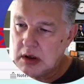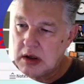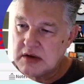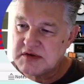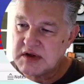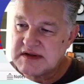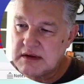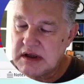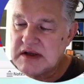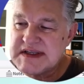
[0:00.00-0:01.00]
so
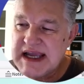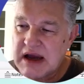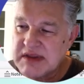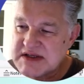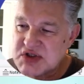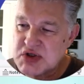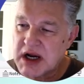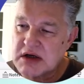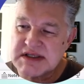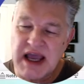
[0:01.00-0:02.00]
you see how these
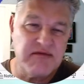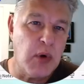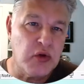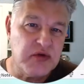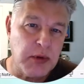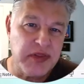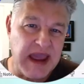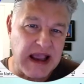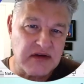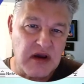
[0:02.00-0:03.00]
triggers have multiple
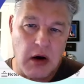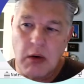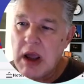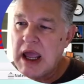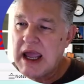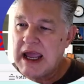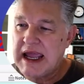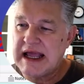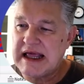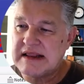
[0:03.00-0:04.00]
things. So
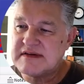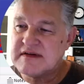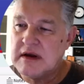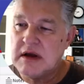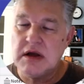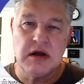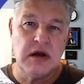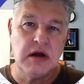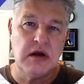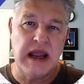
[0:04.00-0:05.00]
it's
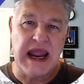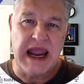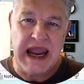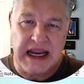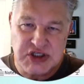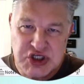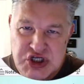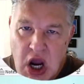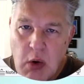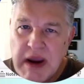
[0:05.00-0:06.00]

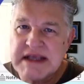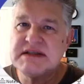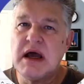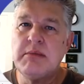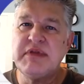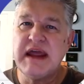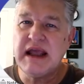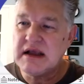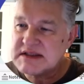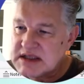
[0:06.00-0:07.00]
showing
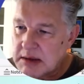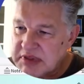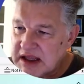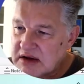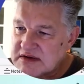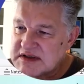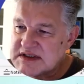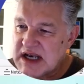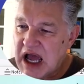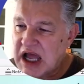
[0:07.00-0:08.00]
something else
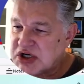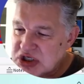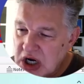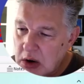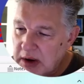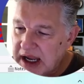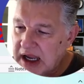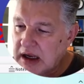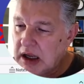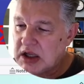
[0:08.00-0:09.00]
is not
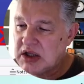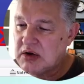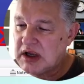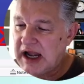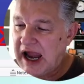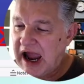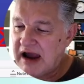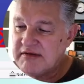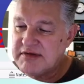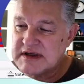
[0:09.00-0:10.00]
showing. You can have the